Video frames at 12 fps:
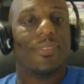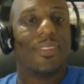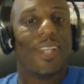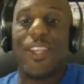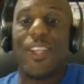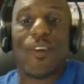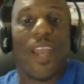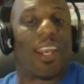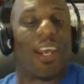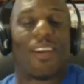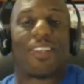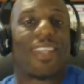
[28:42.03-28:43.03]
And you can't
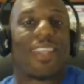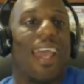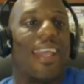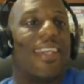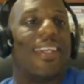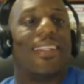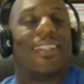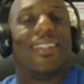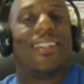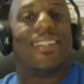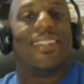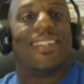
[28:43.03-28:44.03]
understand it.
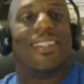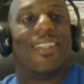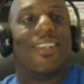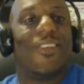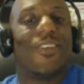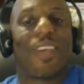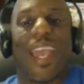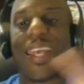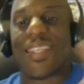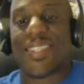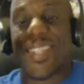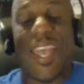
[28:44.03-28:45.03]
You
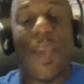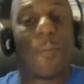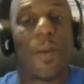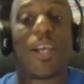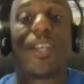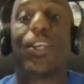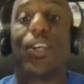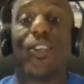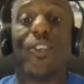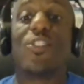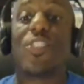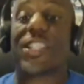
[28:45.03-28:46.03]
can't see it, but
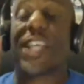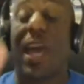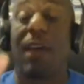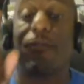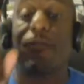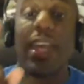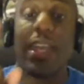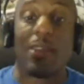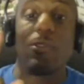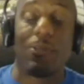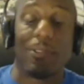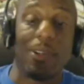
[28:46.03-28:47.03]
you just have
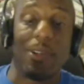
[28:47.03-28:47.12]
faith.